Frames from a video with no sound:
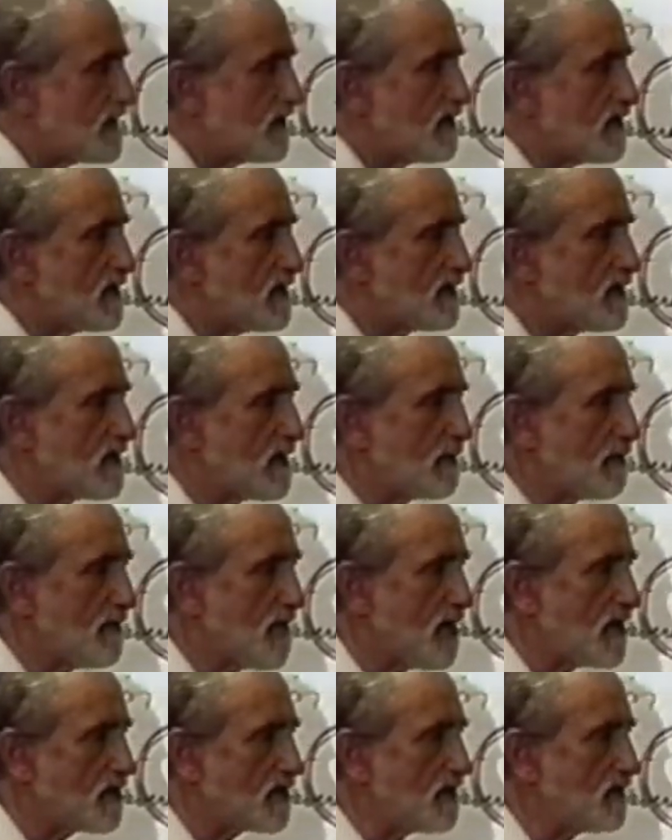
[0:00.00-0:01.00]
different than a
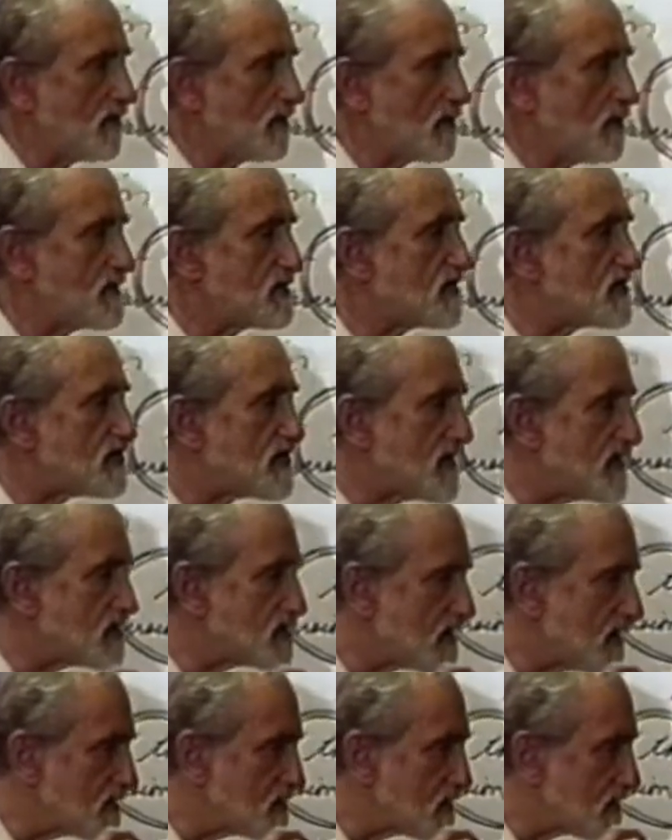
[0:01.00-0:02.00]
modern view. This is the
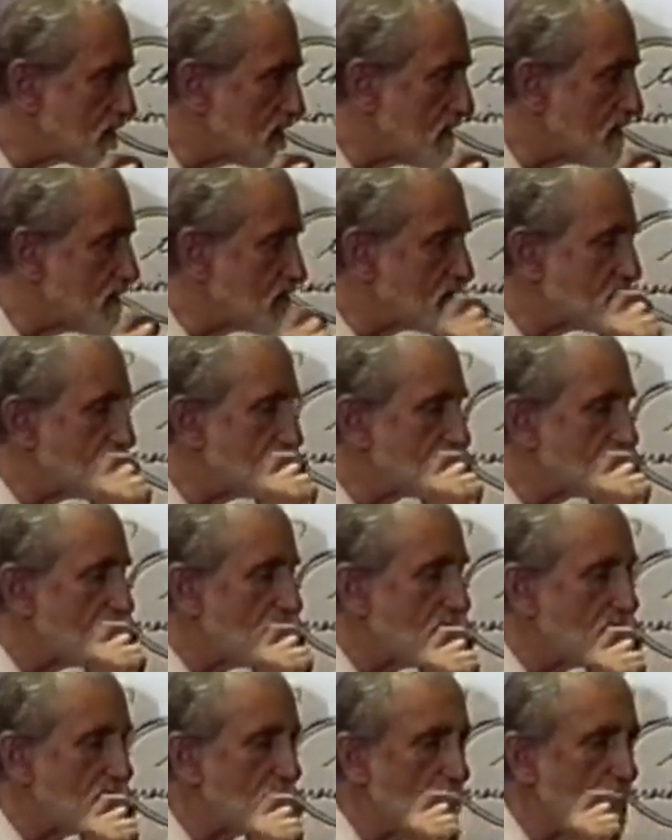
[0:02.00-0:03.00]
essential difference
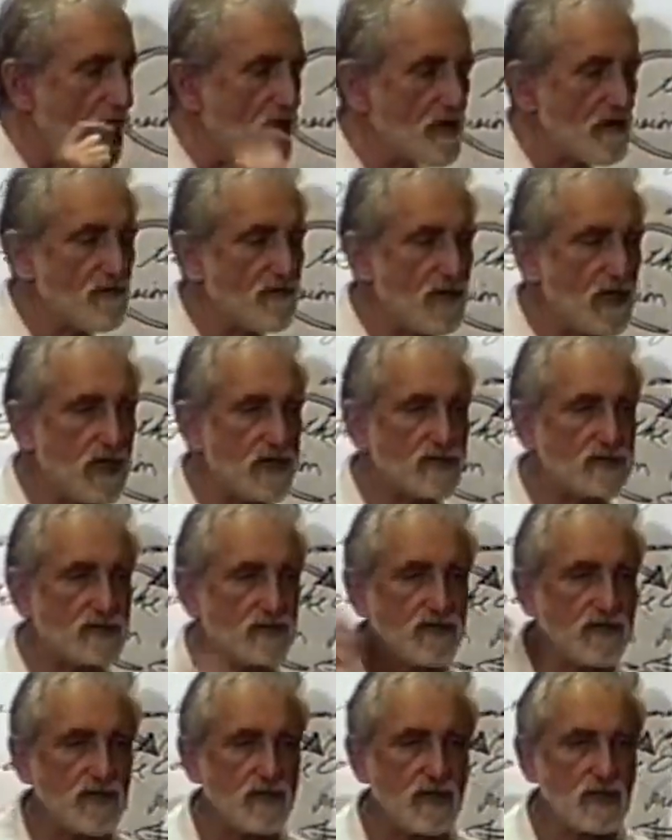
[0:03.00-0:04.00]
between modern
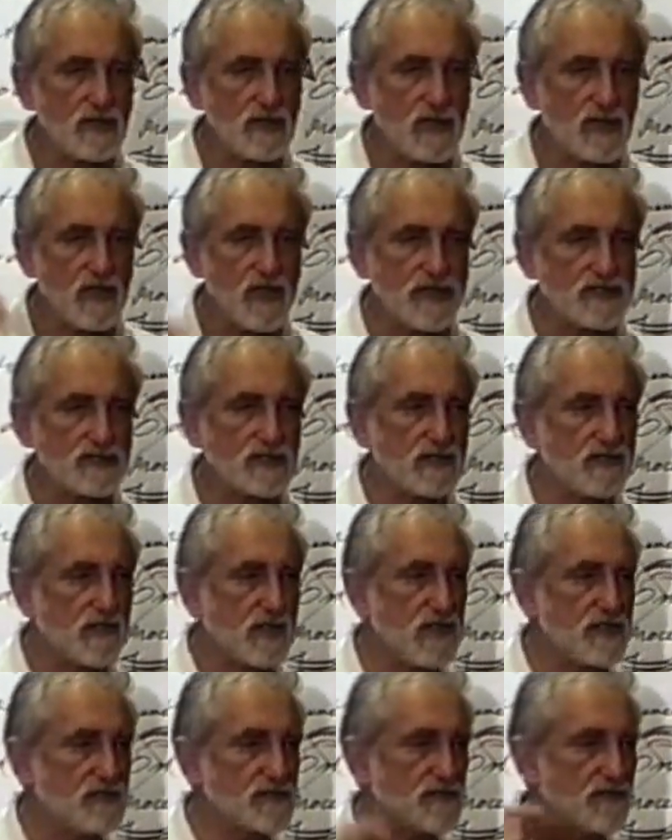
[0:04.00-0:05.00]
philosophy and classic
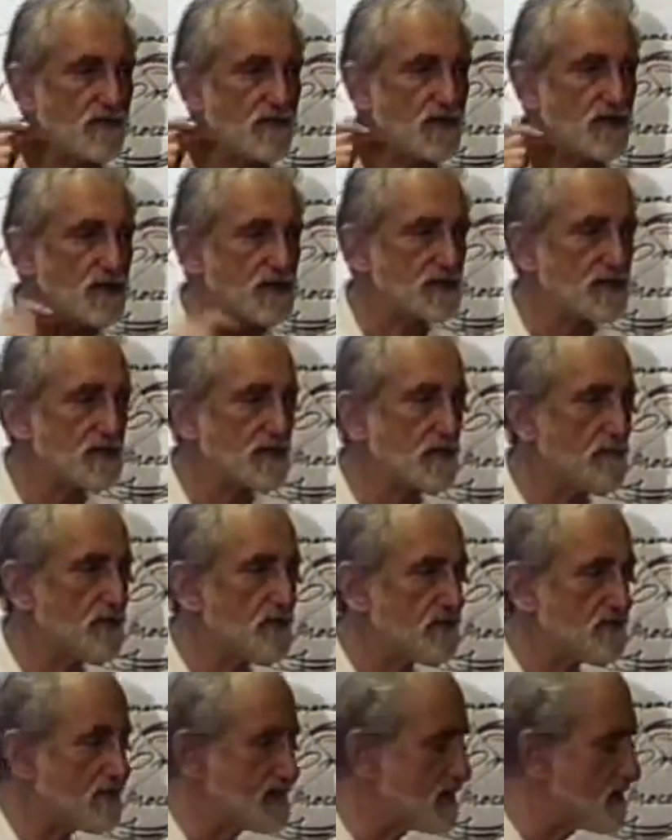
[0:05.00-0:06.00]
philosophy in its simplest